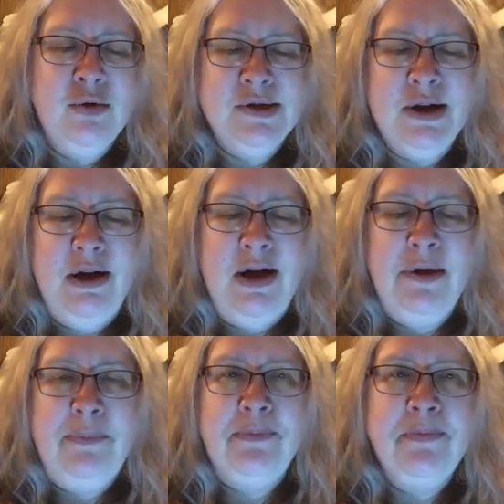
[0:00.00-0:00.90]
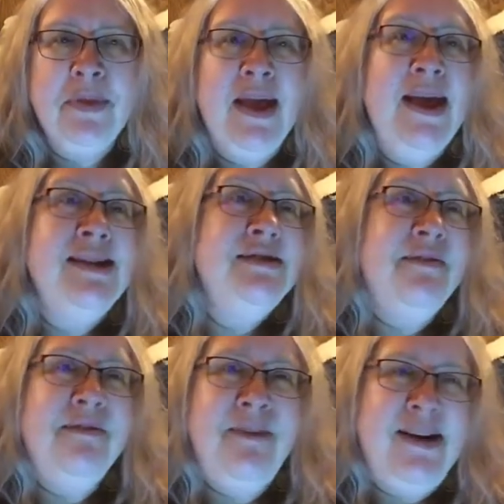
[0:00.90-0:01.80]
It's a fascinating book
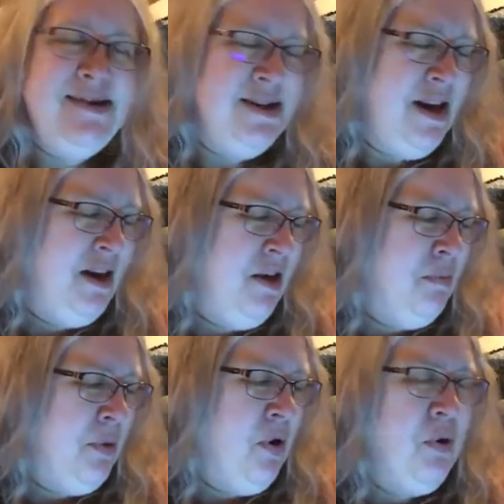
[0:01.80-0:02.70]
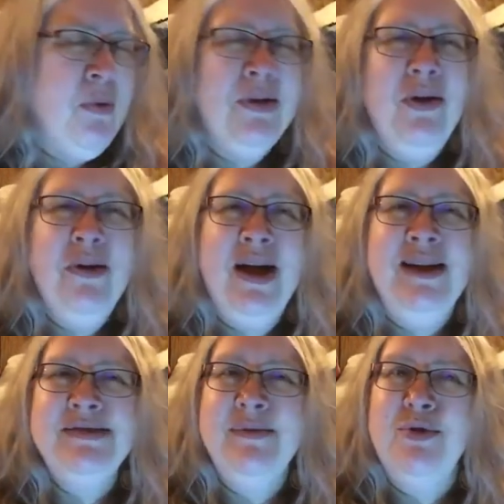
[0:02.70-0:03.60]
with all kinds of quirky things
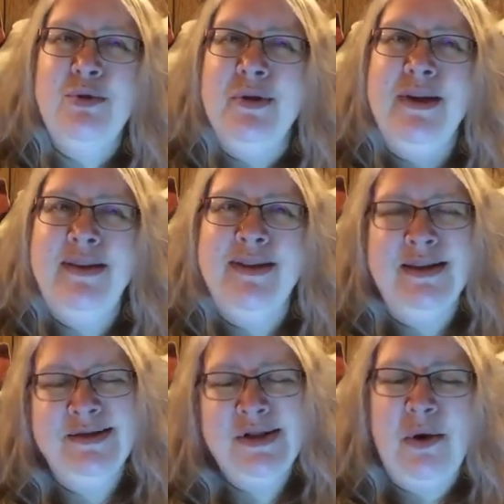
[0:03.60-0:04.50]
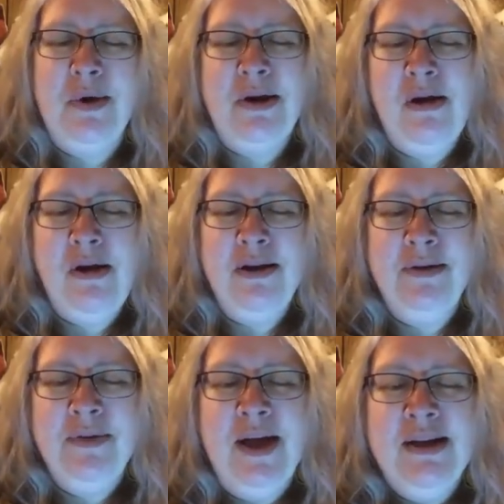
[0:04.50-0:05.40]
going on. So that is a
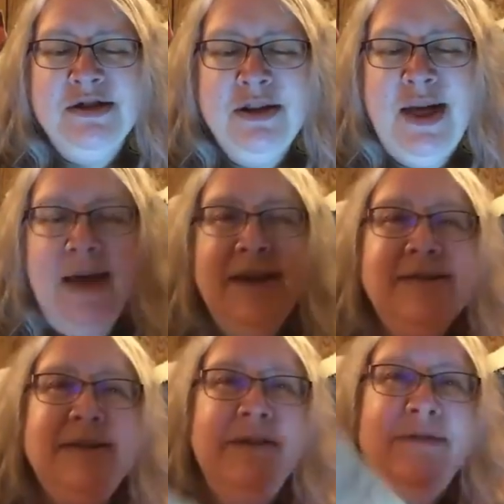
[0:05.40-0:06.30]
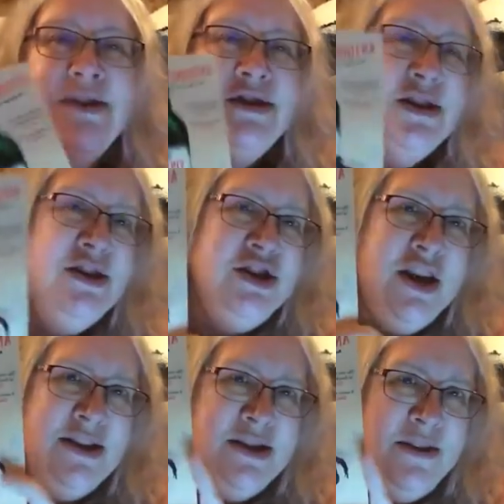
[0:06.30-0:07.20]
vintage
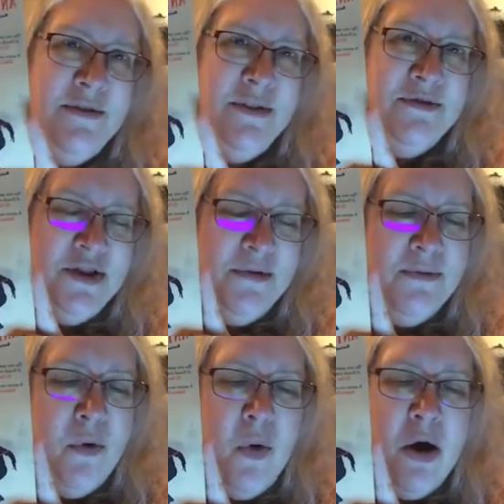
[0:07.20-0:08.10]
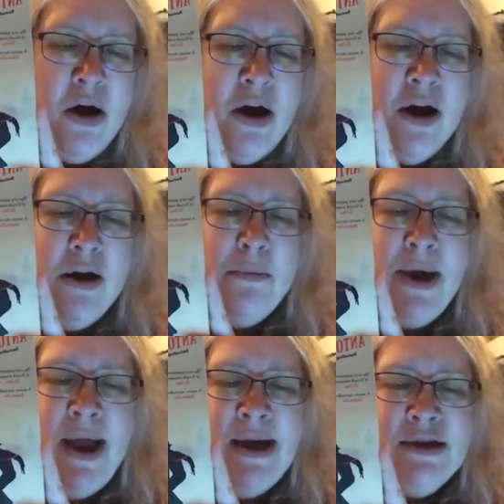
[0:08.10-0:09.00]
1954 by Antoine
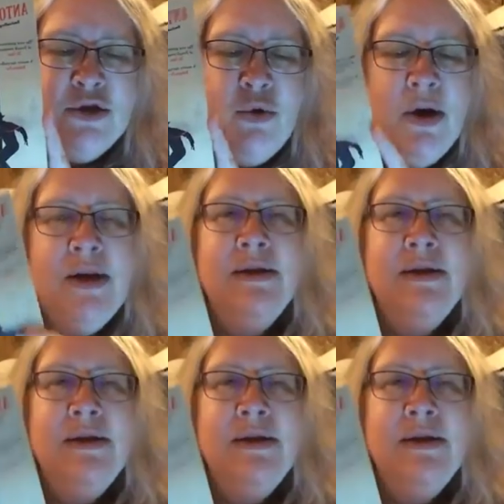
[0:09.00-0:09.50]
Laurain.